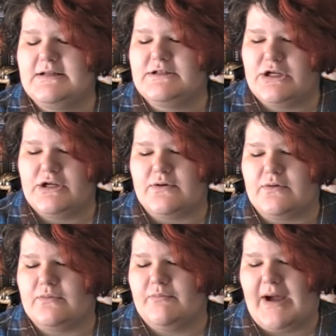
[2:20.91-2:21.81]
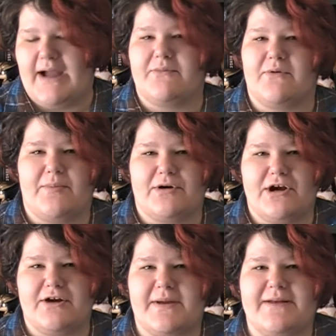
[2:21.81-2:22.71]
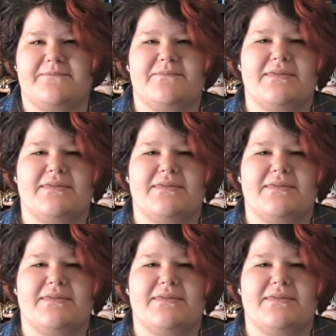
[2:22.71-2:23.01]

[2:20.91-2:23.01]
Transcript: 2 by Robert Kirkman.